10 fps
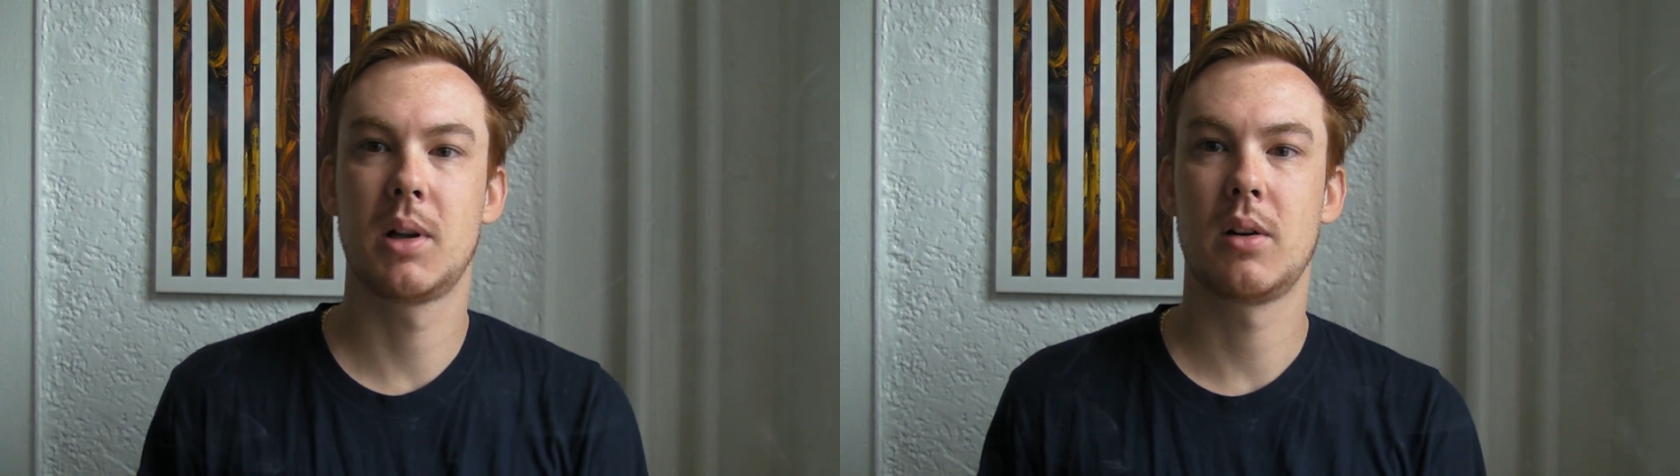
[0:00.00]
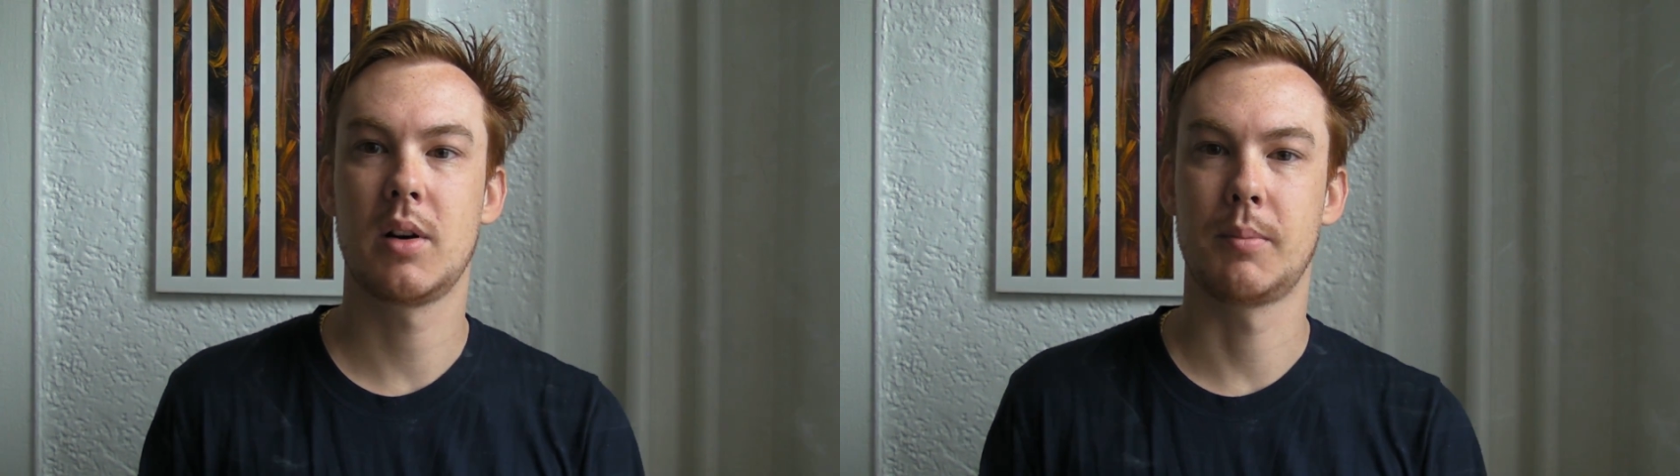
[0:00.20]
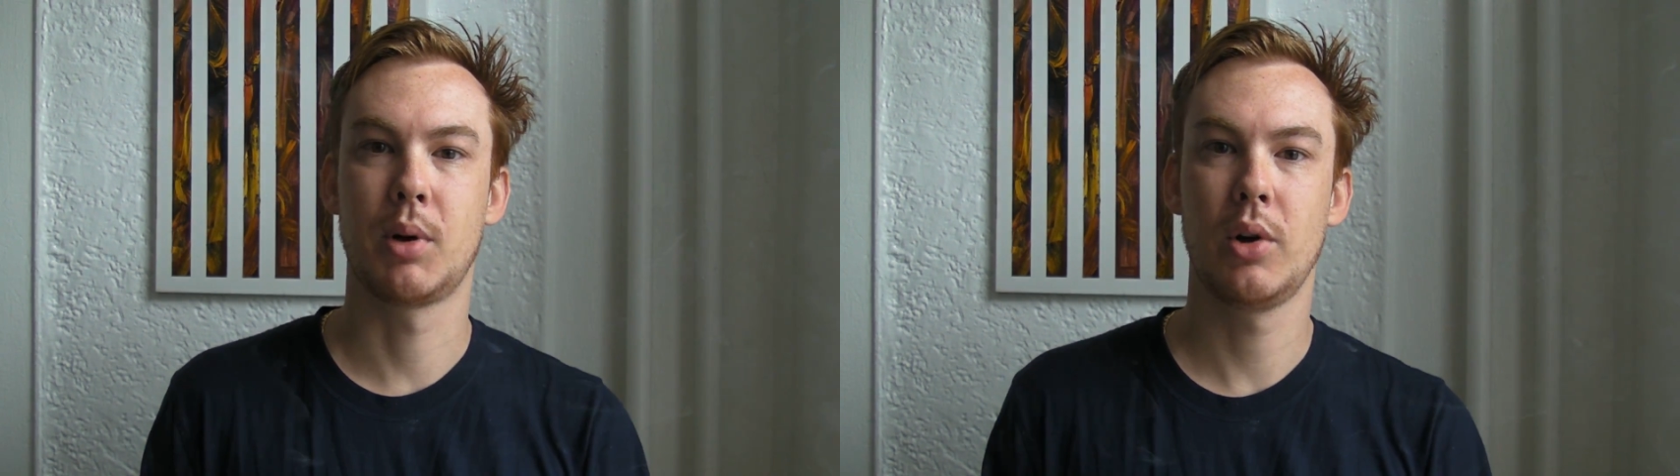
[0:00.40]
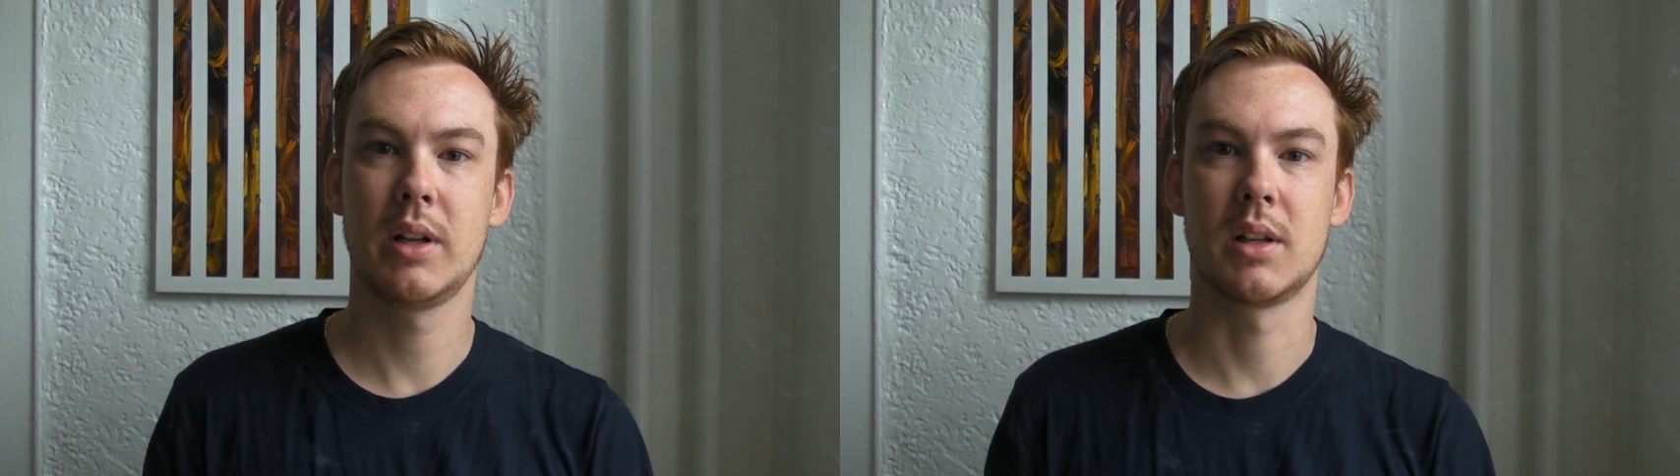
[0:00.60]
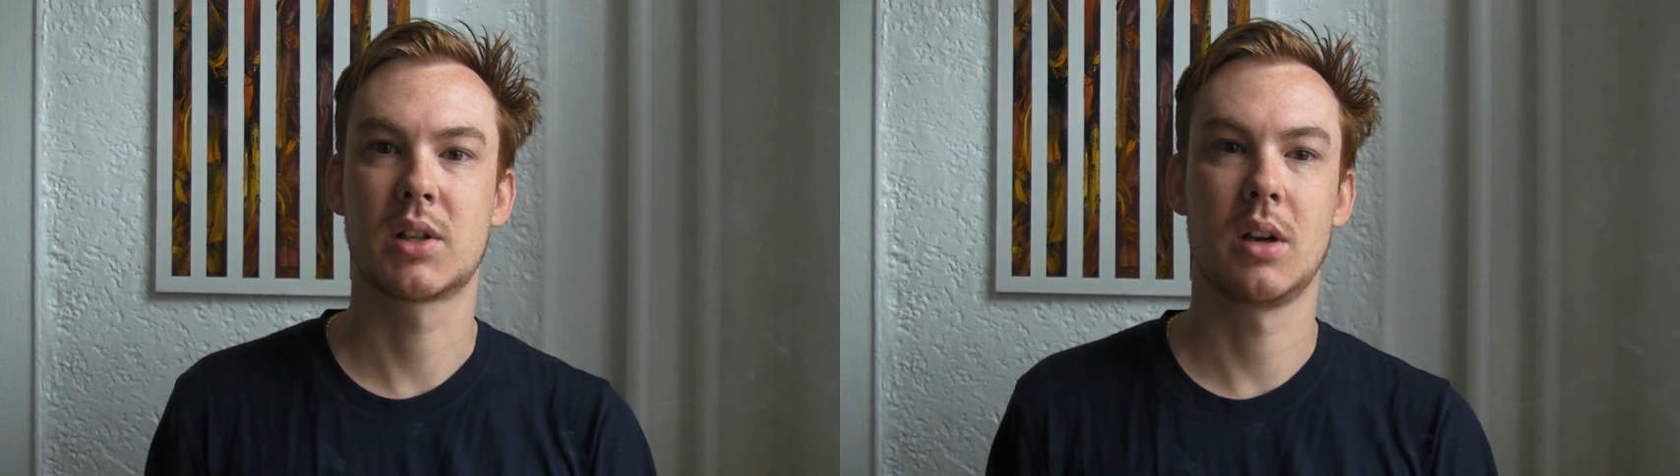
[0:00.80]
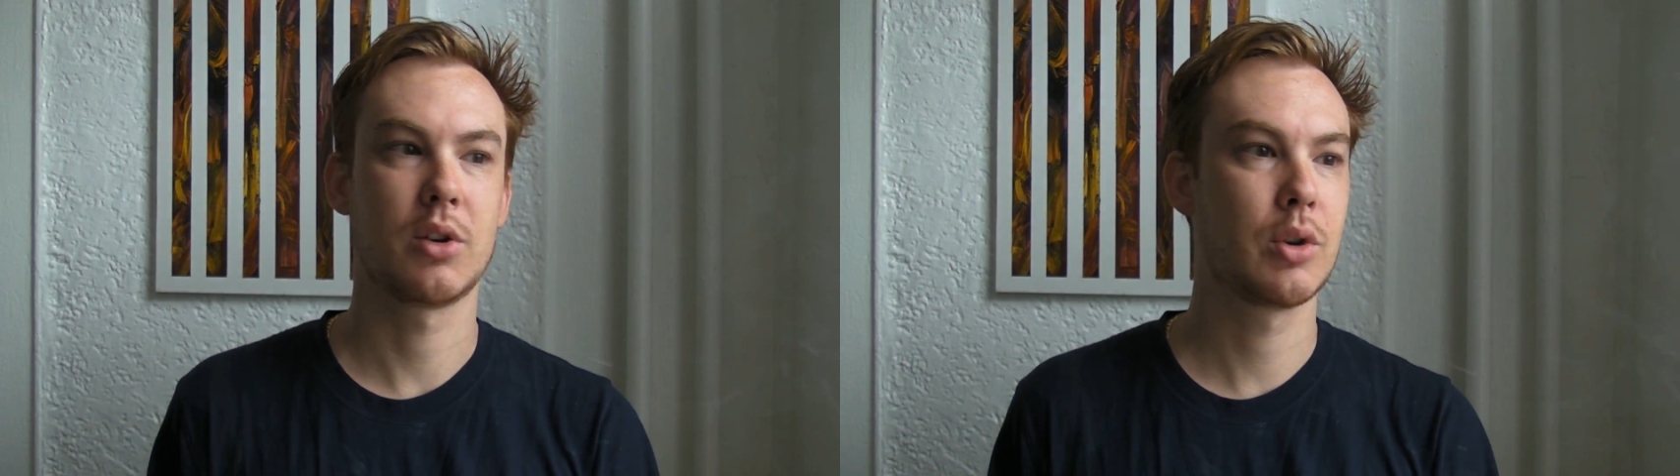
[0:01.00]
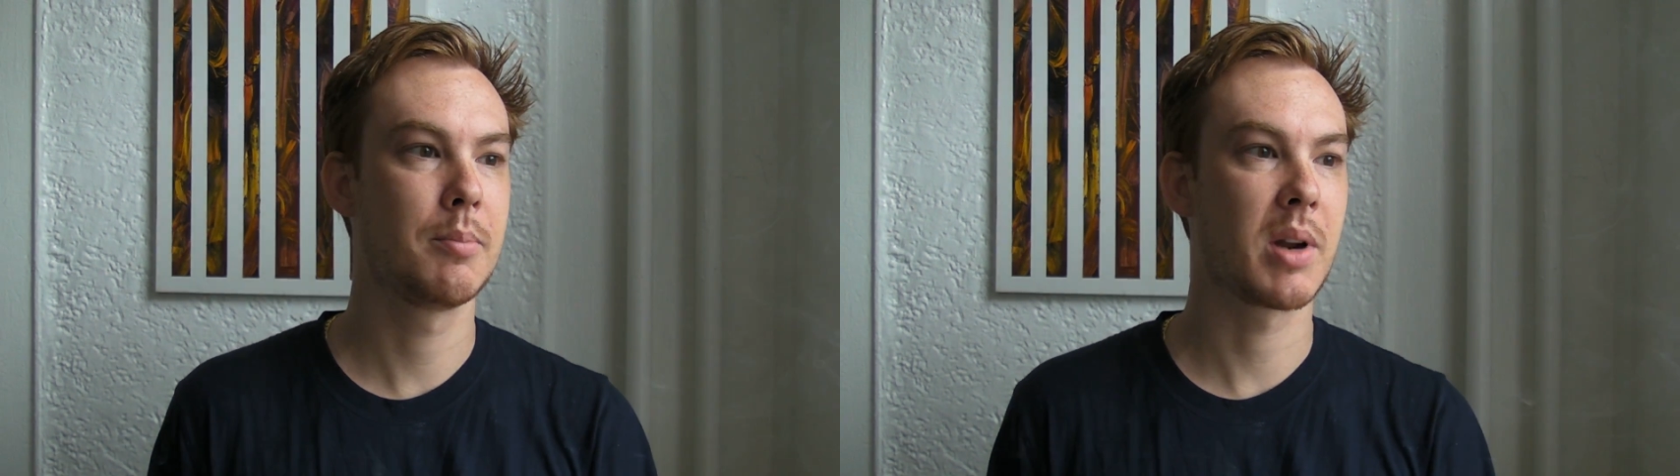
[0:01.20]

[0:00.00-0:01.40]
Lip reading: are unemployed in this country,